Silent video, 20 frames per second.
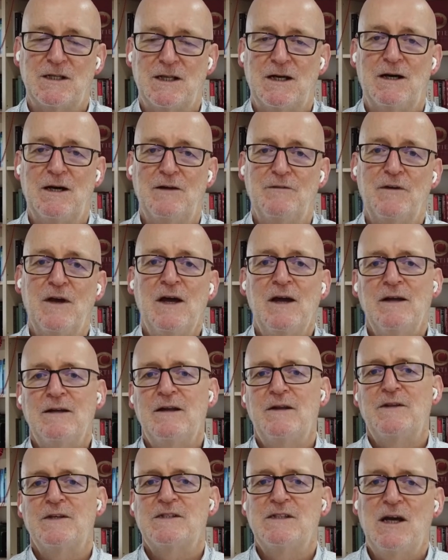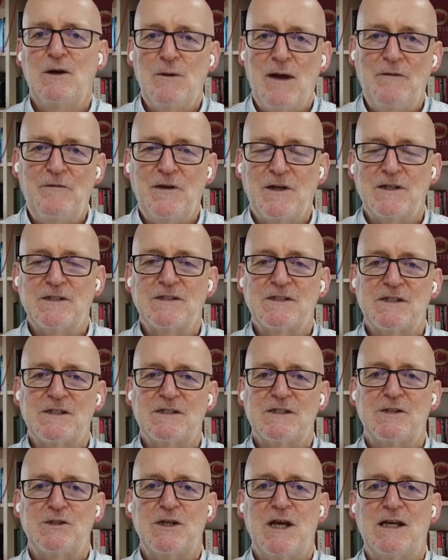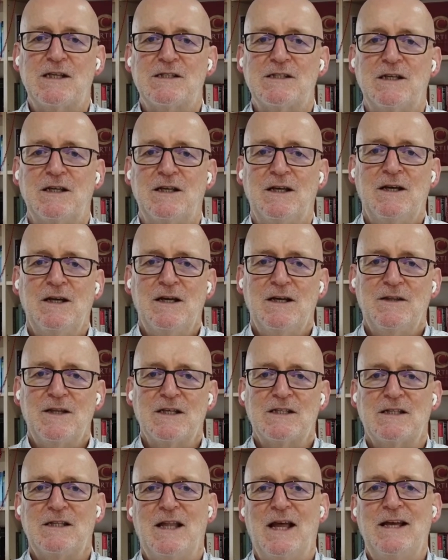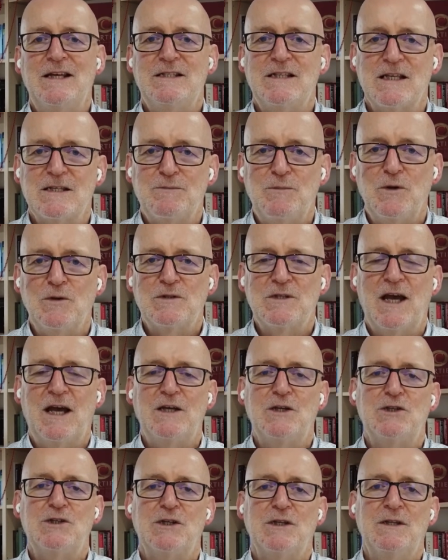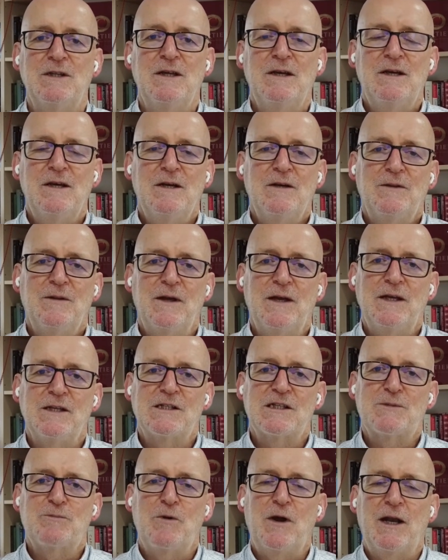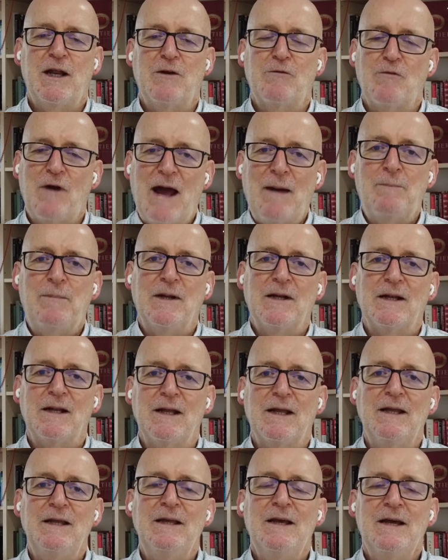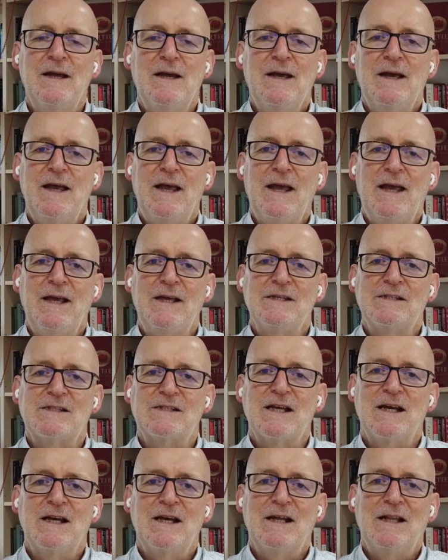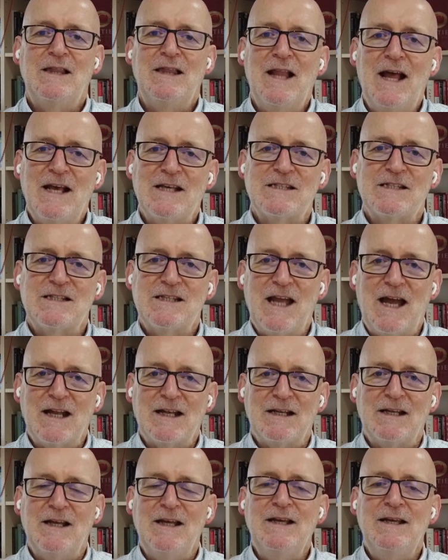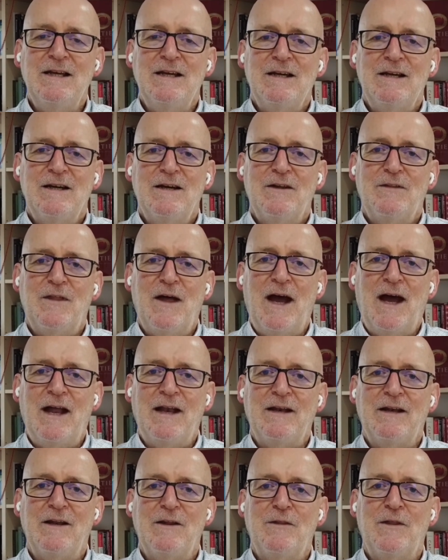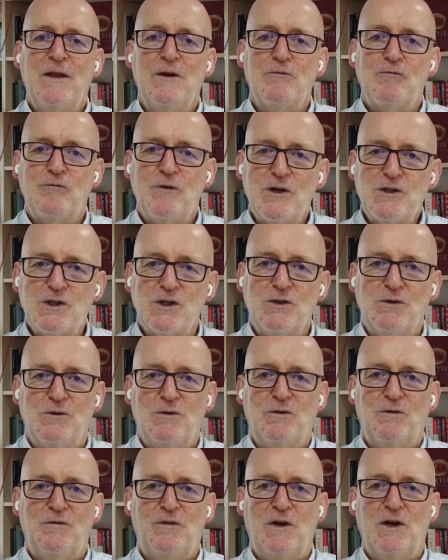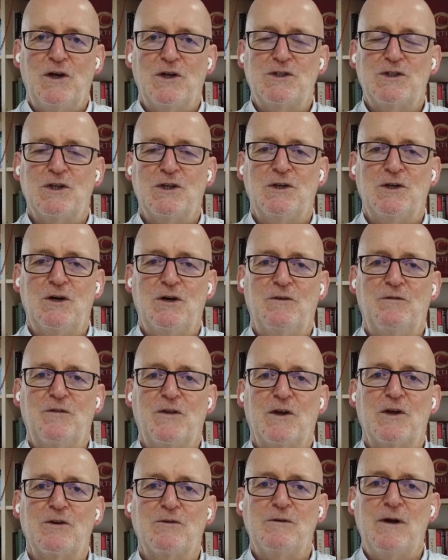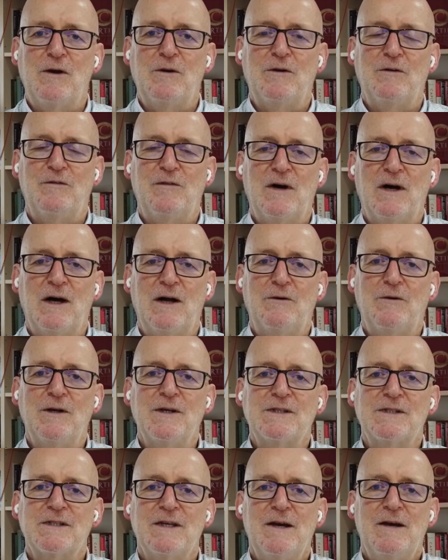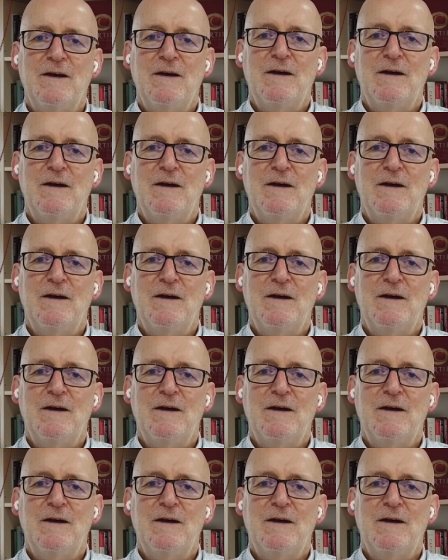alive. Now, there's no evidence to suggest that this latest mutation that is spreading rapidly is less deadly than the original version of the coronavirus.